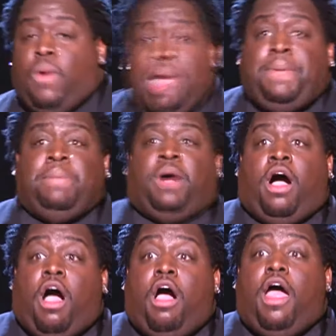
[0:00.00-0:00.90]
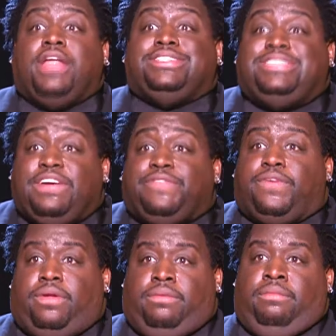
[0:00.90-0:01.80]
White people are
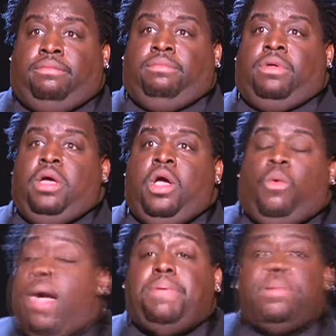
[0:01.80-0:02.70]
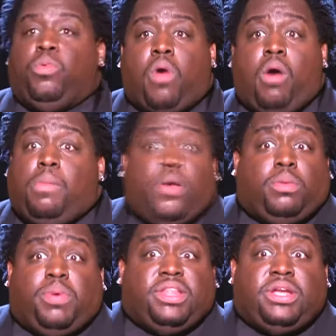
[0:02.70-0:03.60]
different. White people rock up
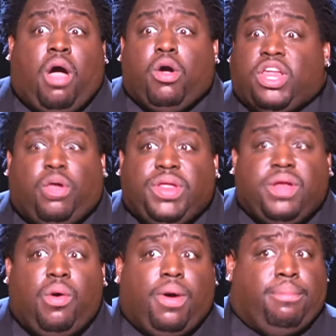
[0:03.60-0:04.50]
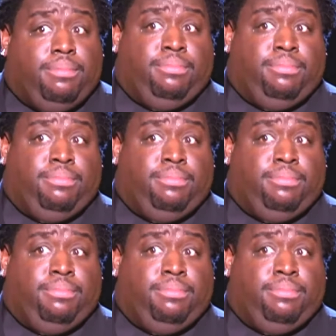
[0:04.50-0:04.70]
on a brother dog and don't even know him.